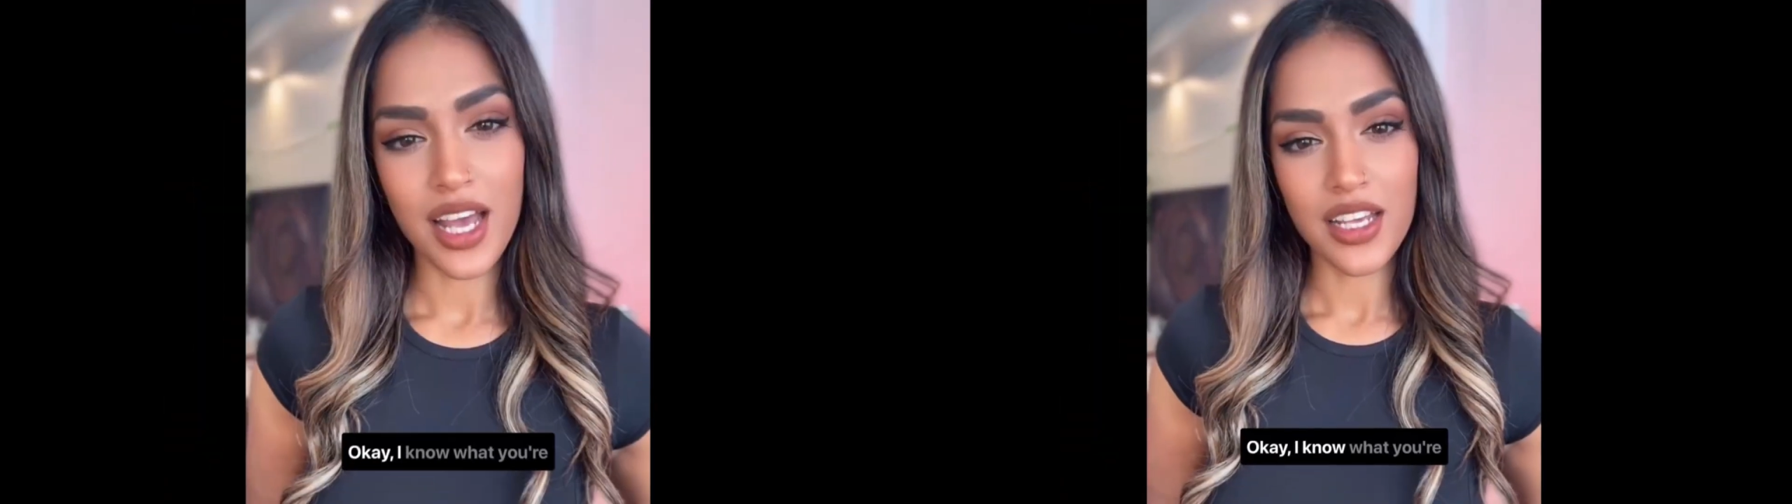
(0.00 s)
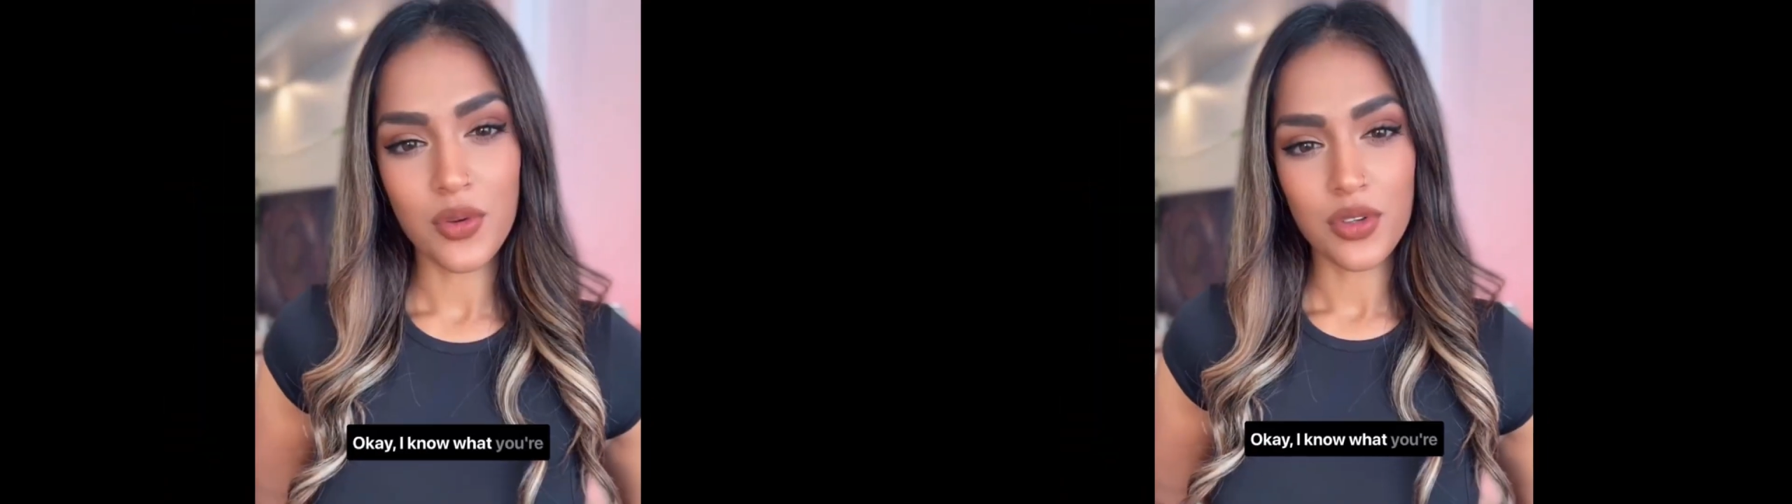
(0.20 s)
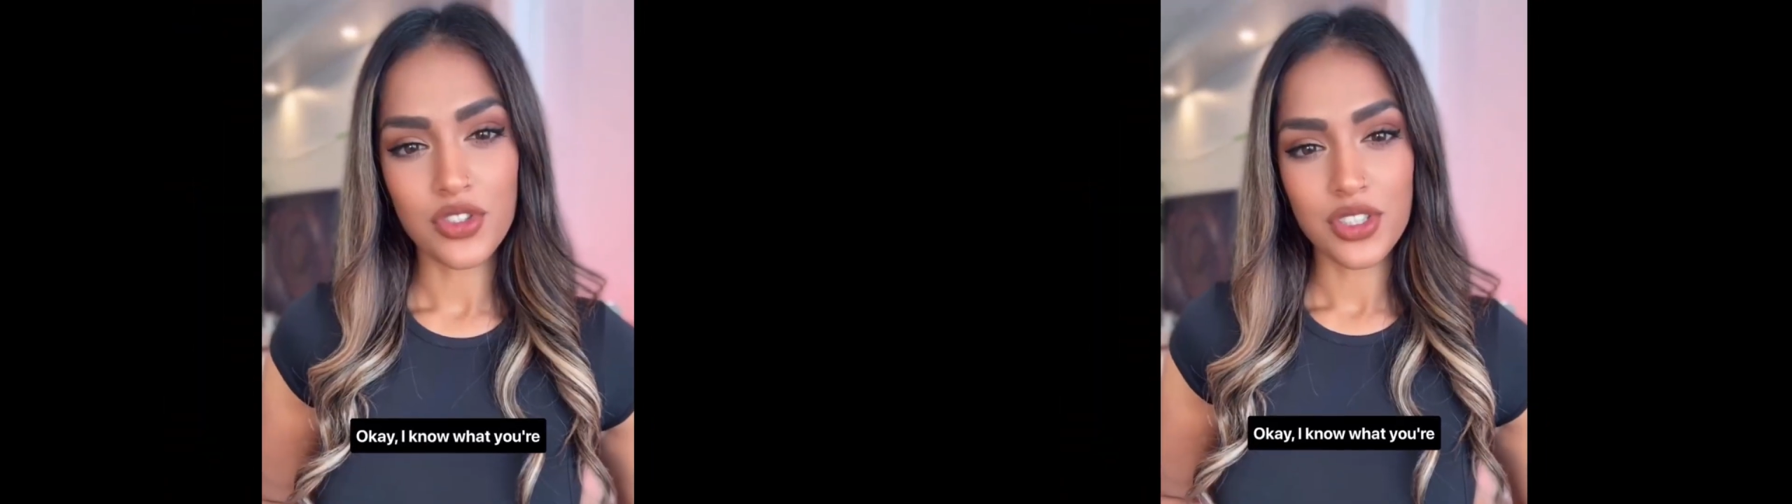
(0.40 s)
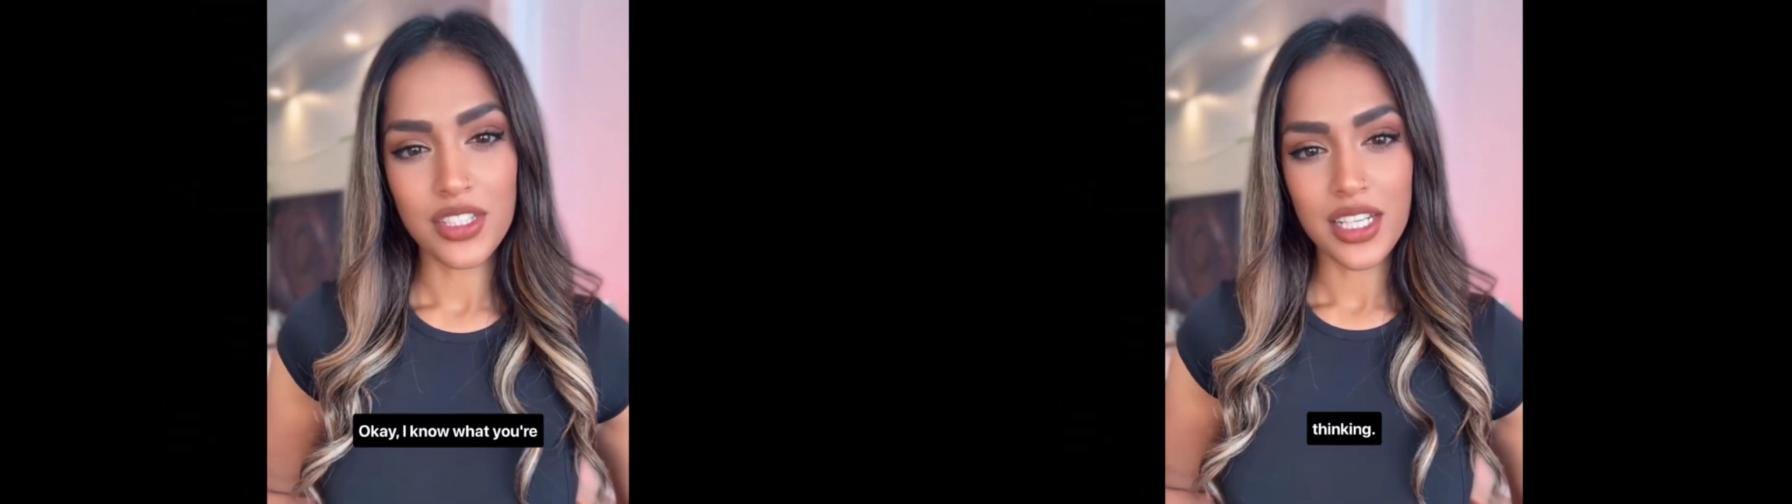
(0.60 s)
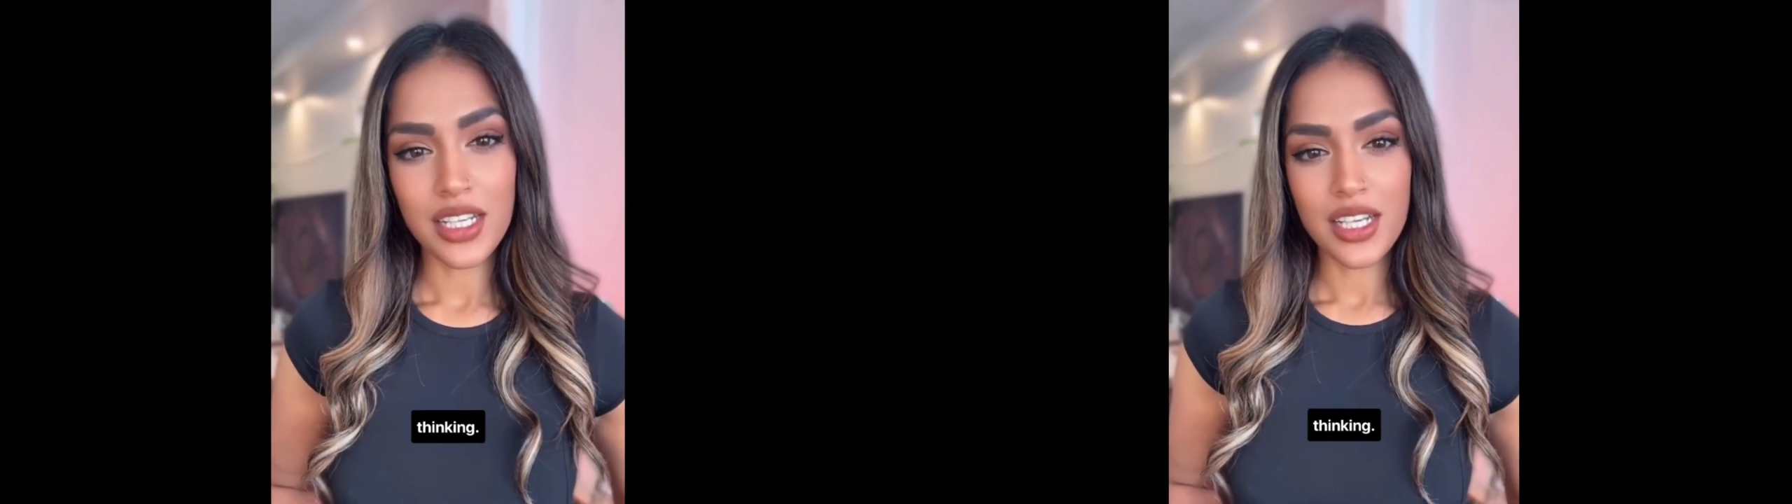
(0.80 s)
I know what you're
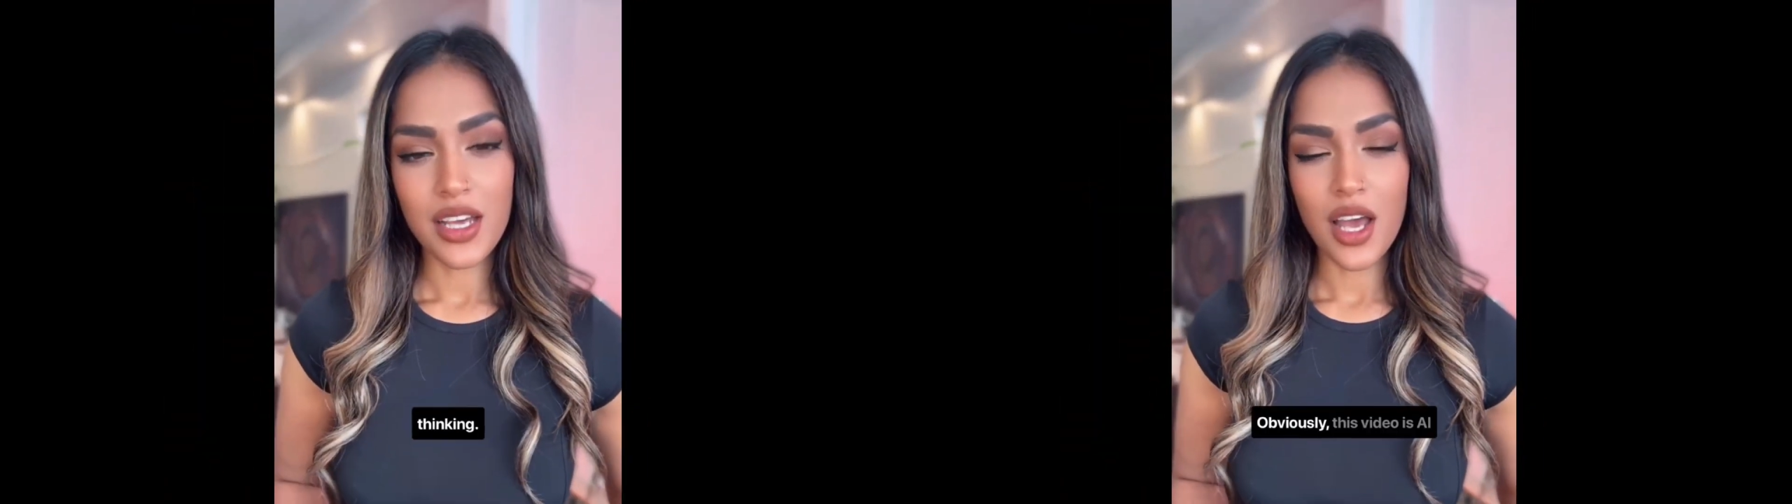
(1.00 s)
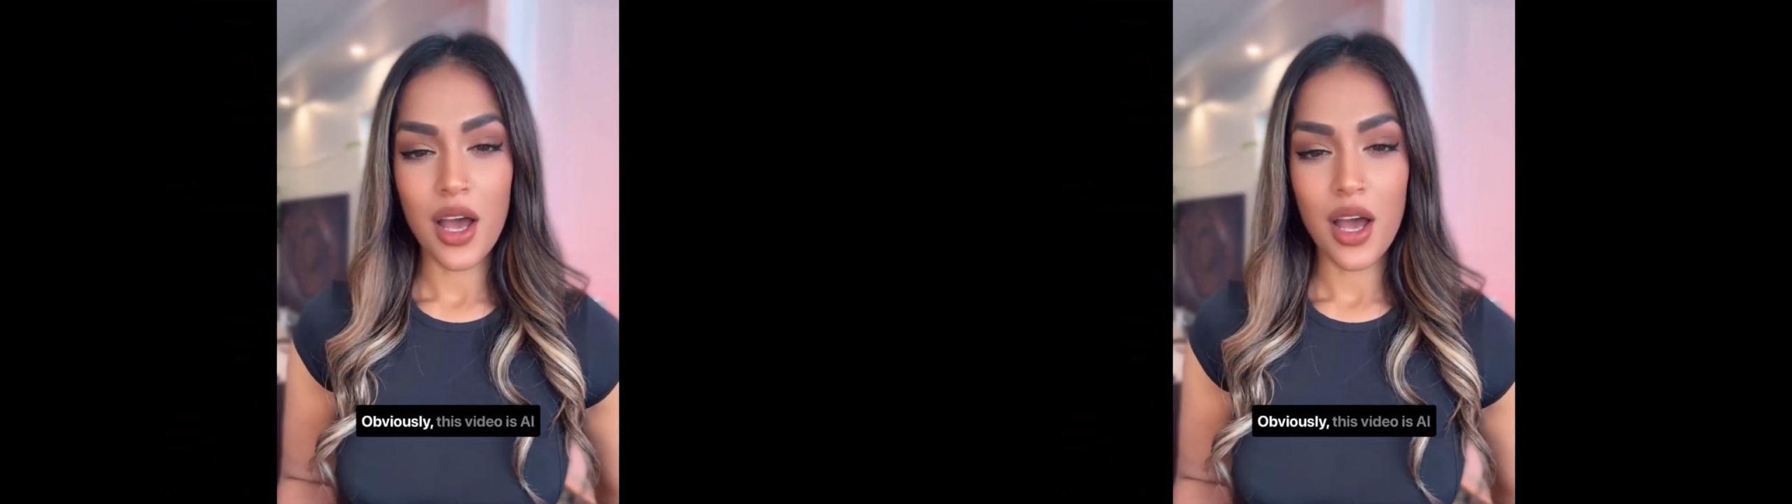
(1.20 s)
thinking.